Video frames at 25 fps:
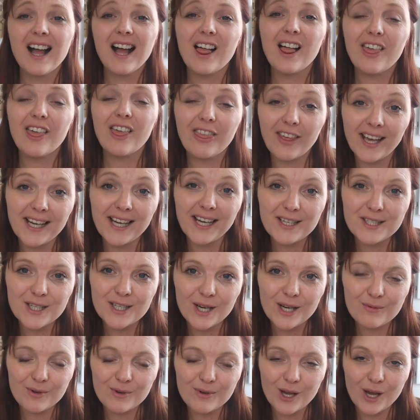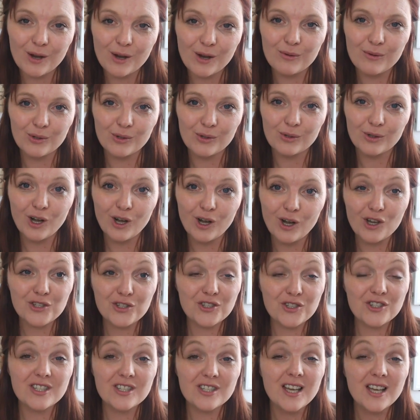They don't know your
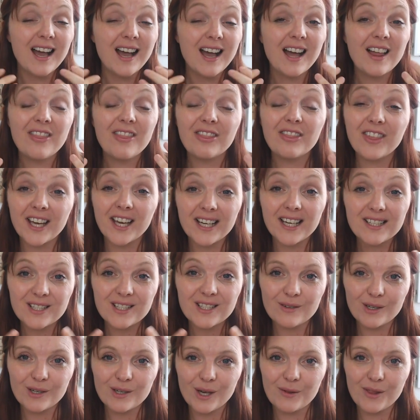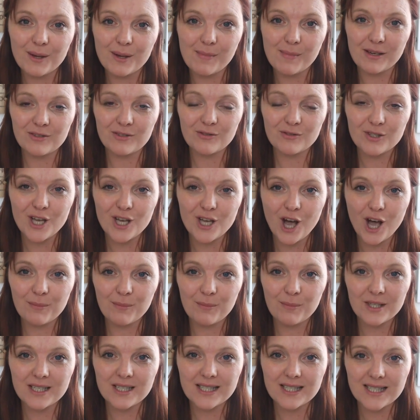costs, and they don't know the amount of time
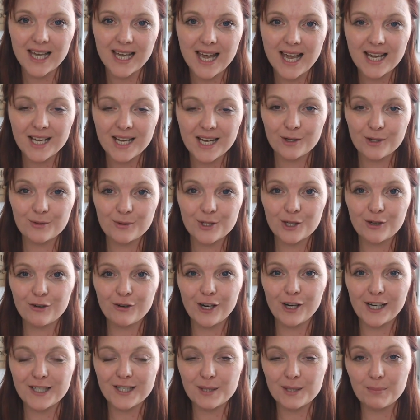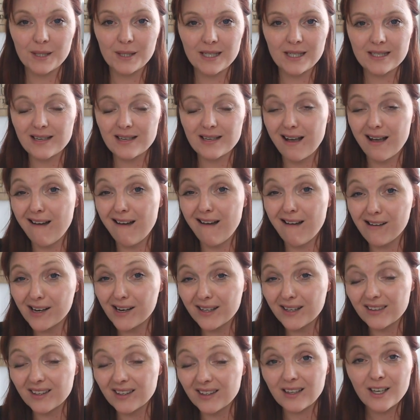that it's taken you to create a piece
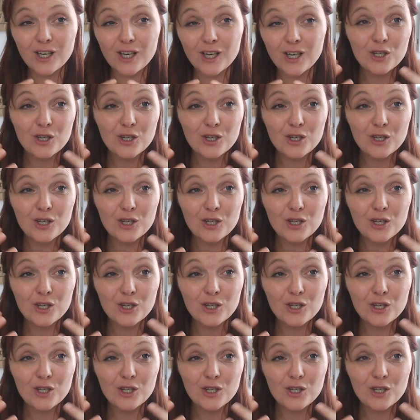either.